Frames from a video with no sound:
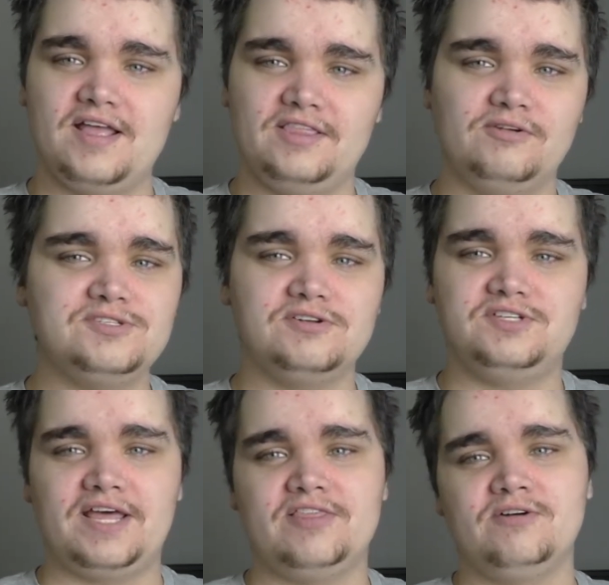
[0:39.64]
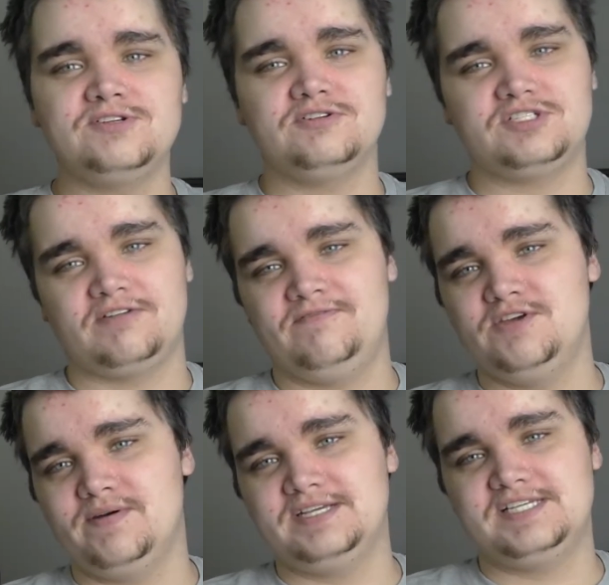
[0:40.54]
those are just a
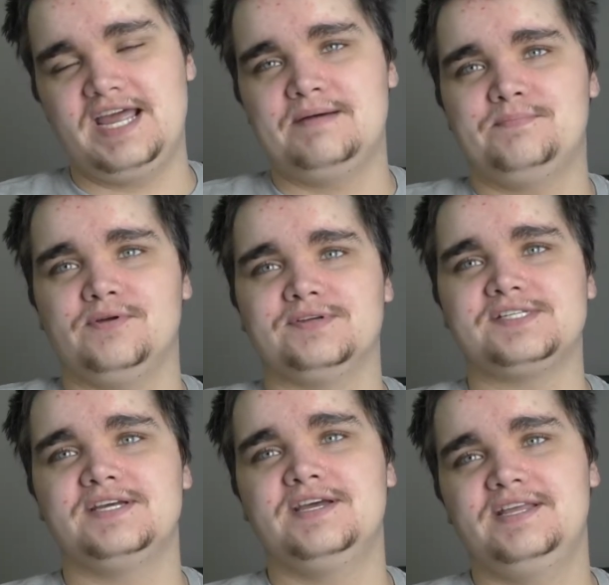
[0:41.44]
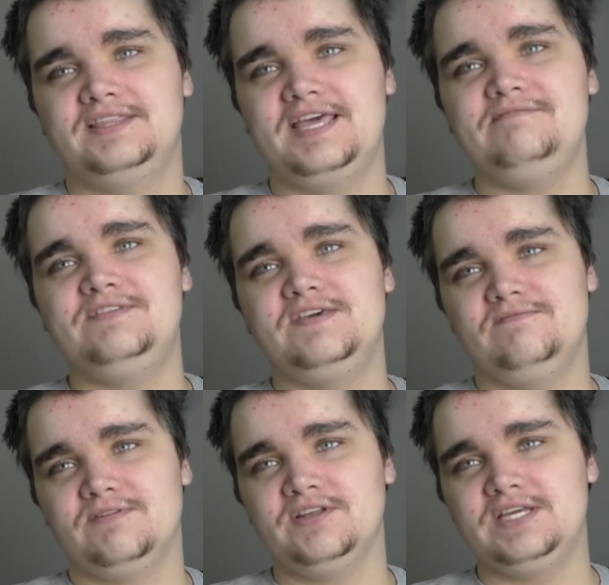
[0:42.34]
few examples. They've
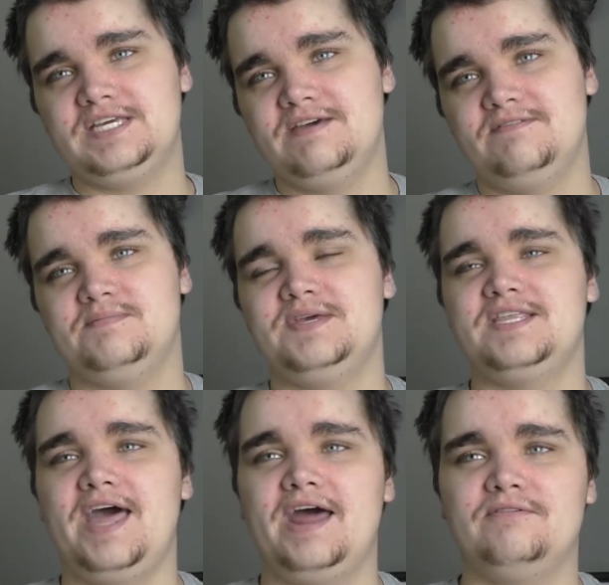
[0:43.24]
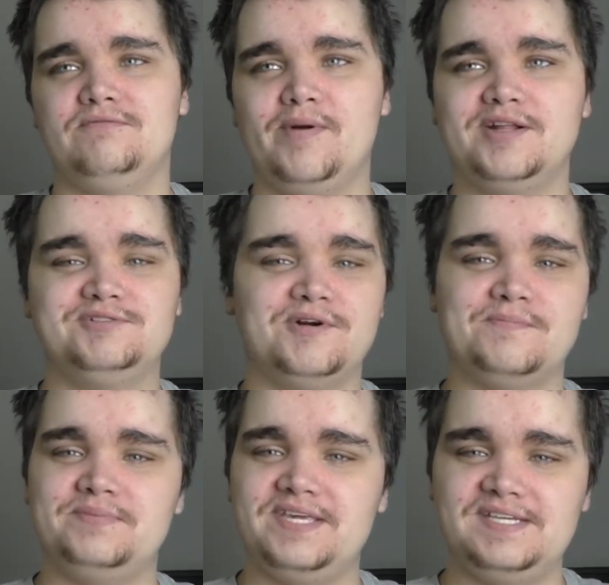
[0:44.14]
really given me that retro
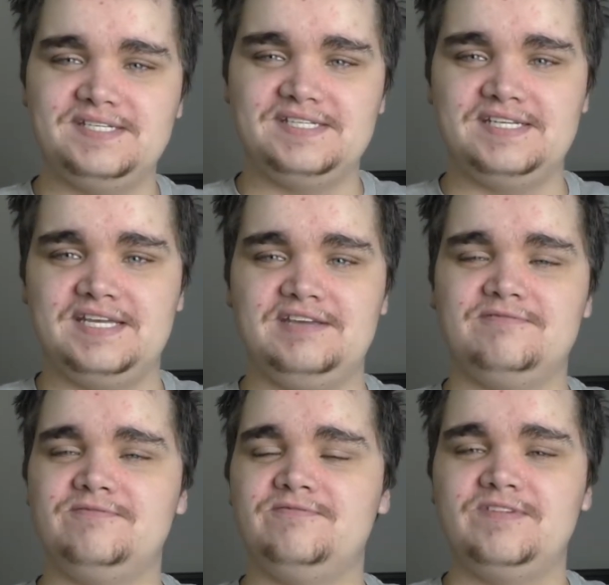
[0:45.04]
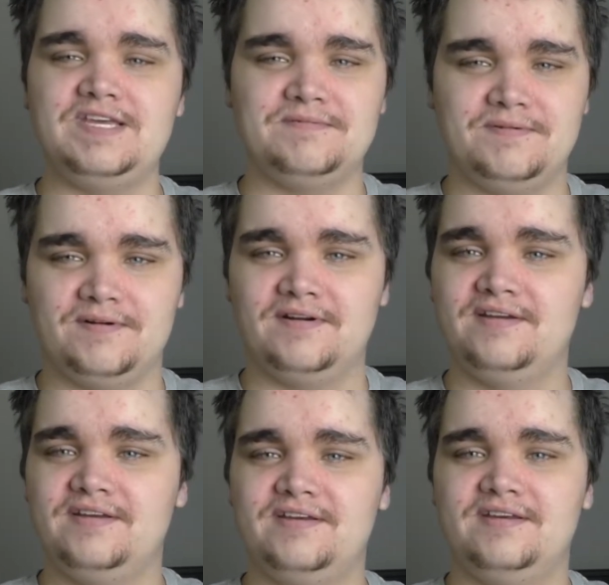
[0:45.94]
PC fever.
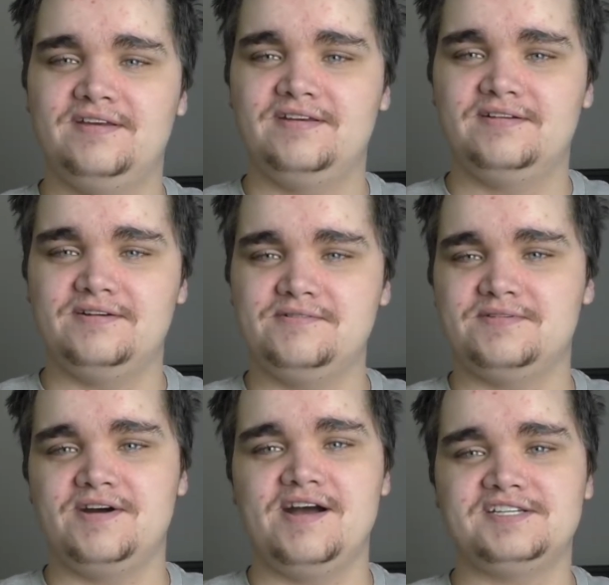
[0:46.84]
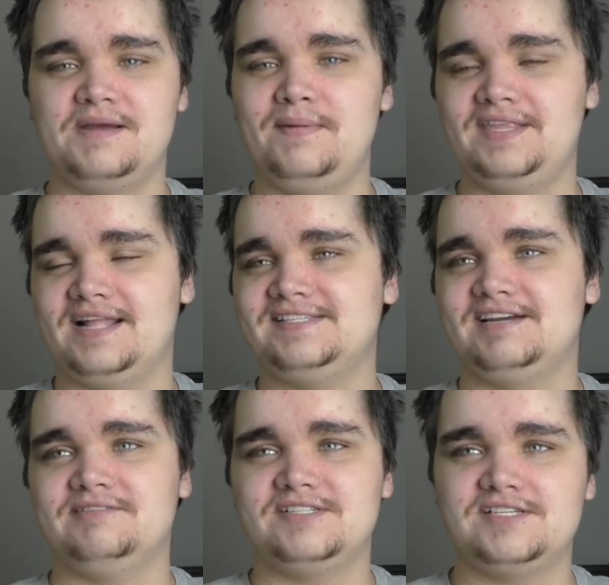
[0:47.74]
Oh gosh, I made that
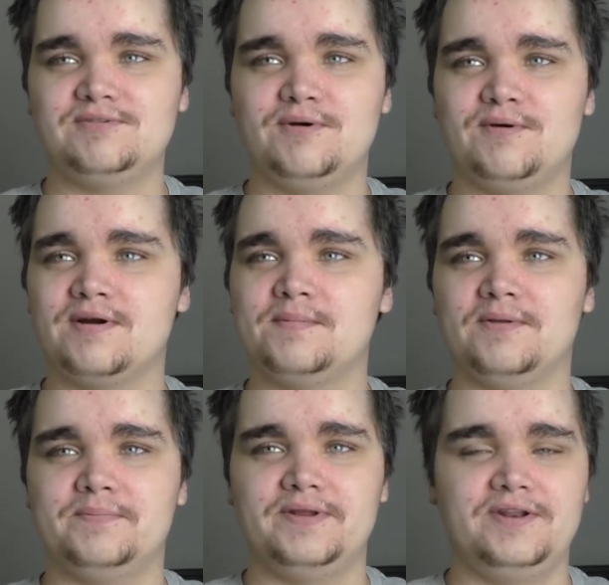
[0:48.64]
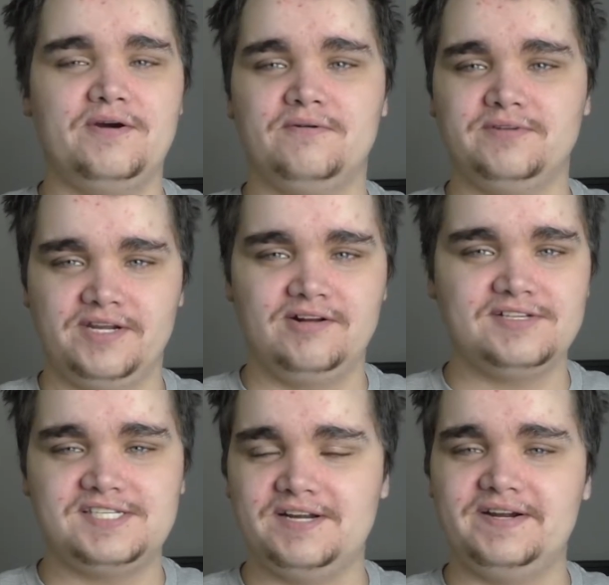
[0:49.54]
sound so horrible. But no, in all
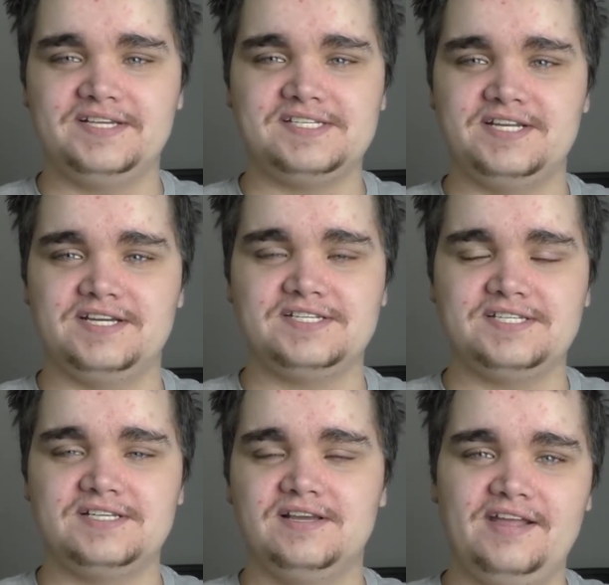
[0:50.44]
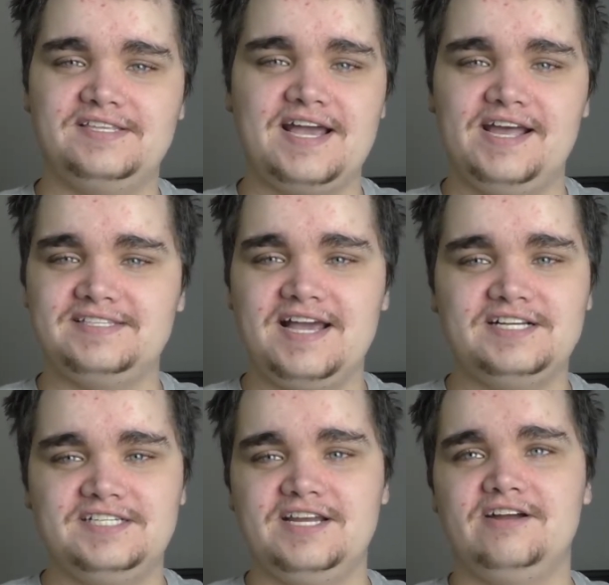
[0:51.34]
seriousness, it's
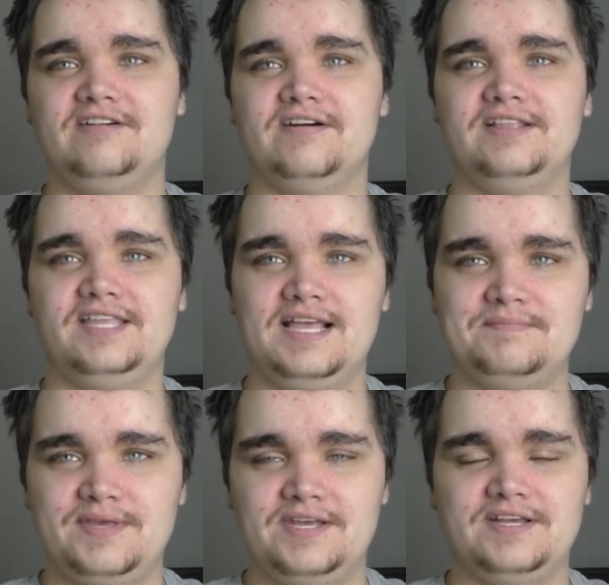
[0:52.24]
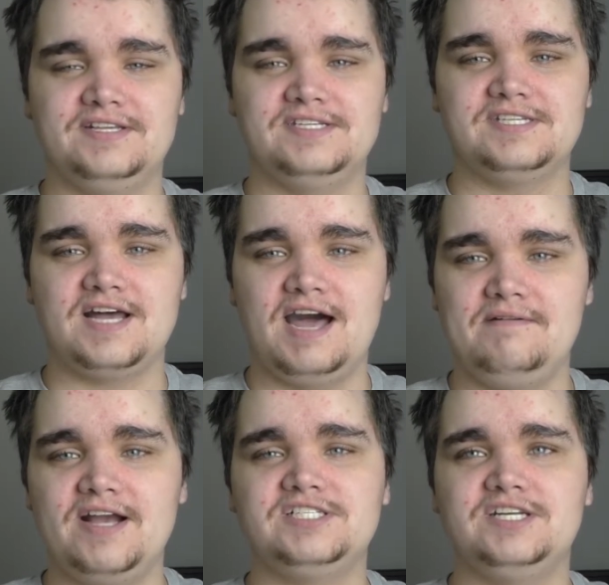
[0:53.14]
actually a good thing because I've
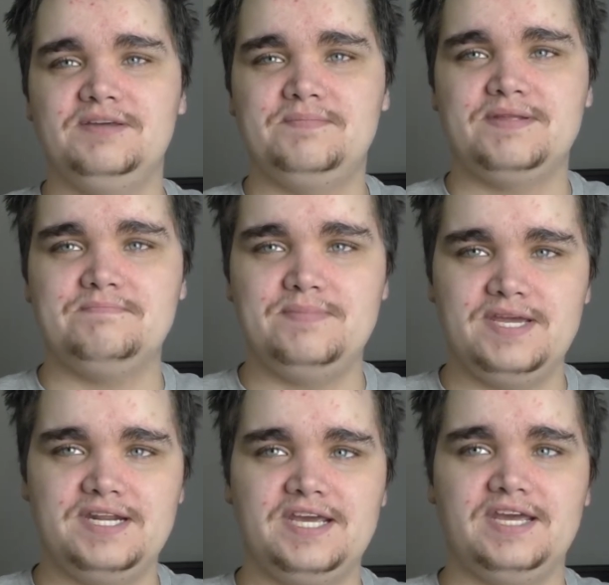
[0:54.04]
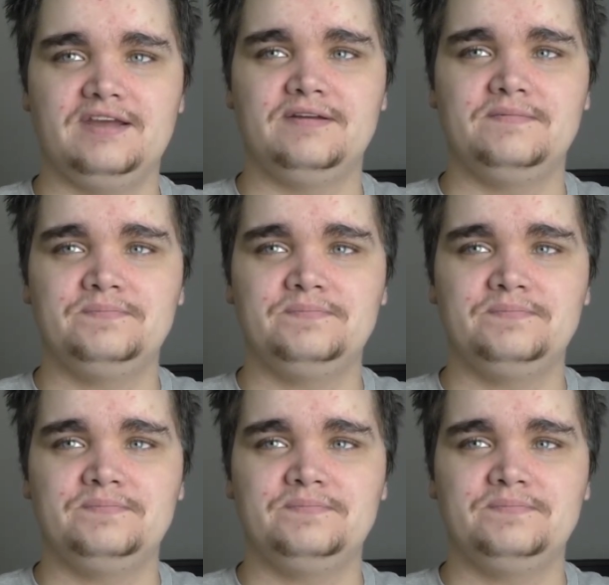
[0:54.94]
actually been meaning